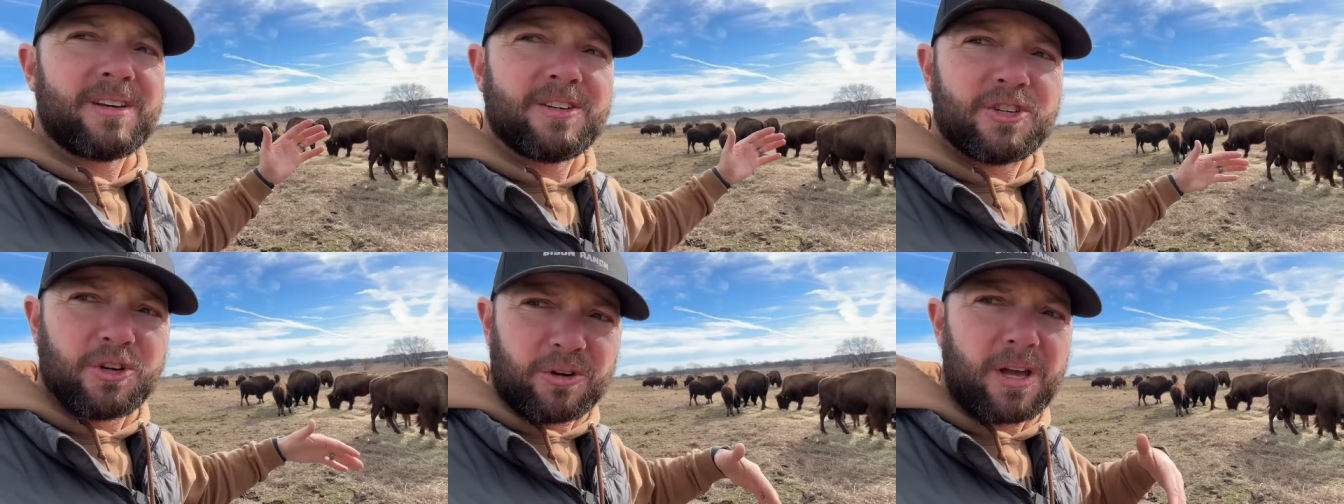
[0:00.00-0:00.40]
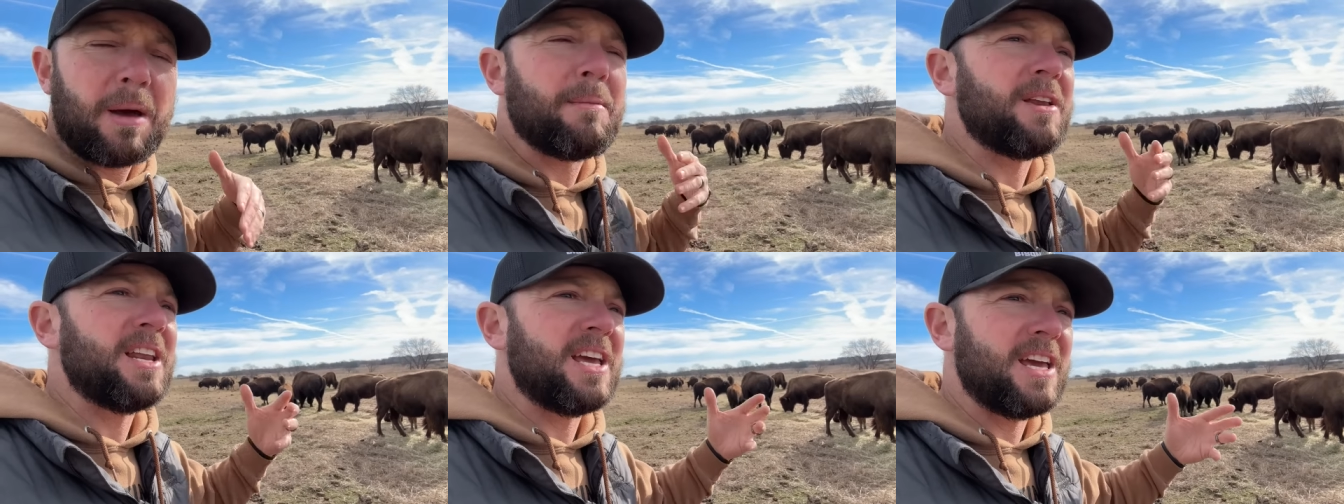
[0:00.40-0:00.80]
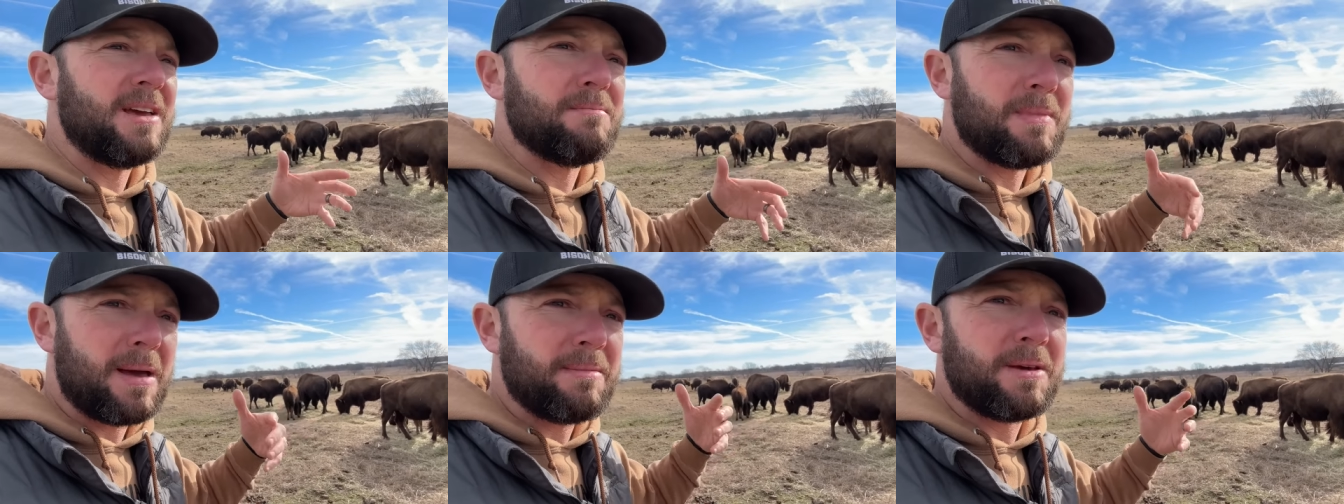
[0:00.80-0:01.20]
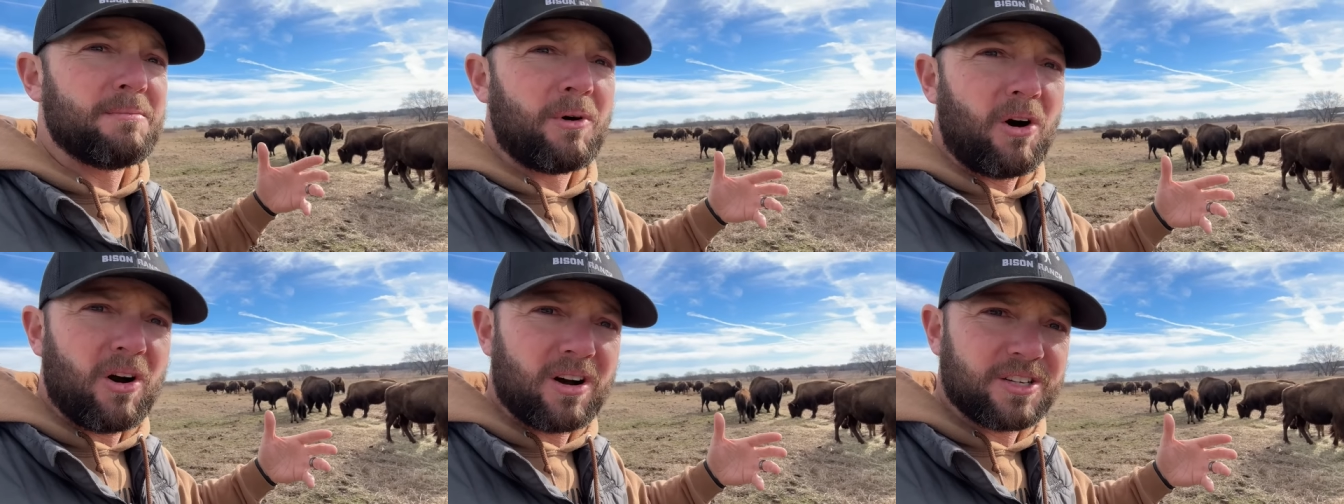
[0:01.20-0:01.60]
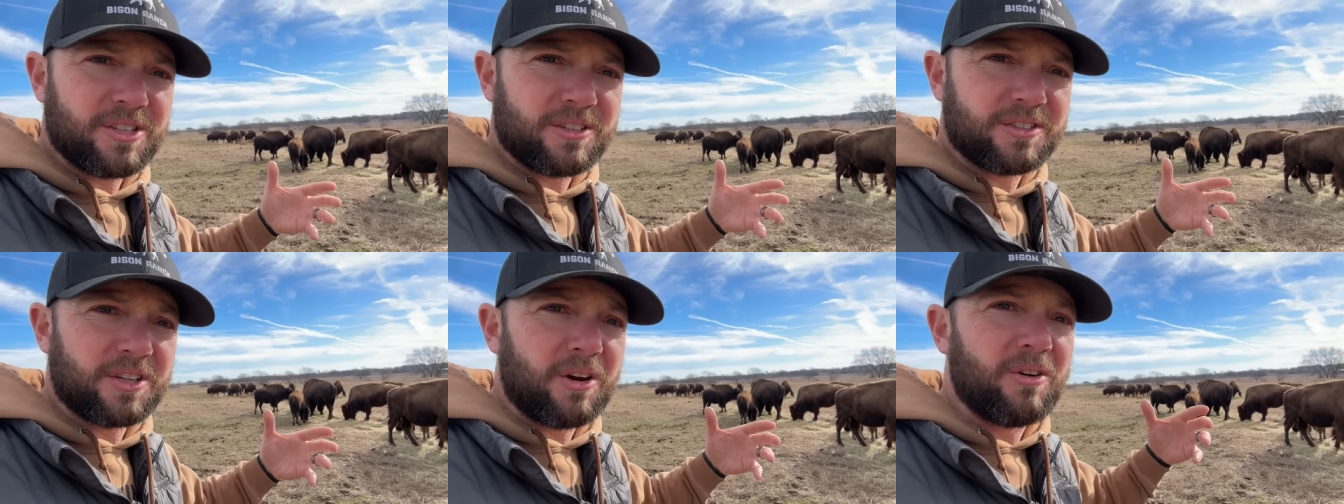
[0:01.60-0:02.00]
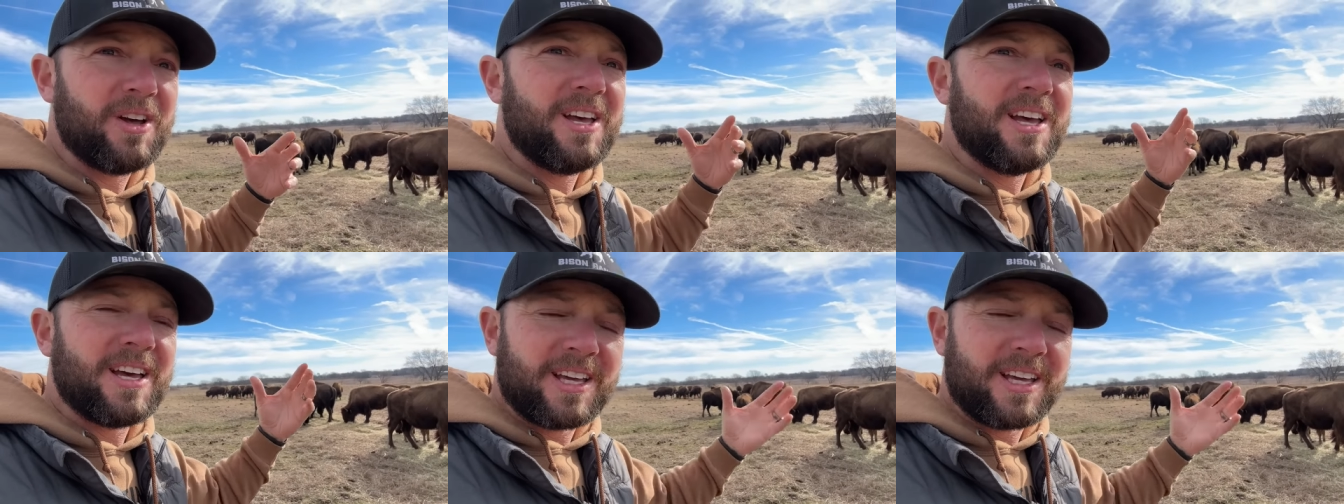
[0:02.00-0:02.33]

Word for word: She'll come in heat maybe March or so,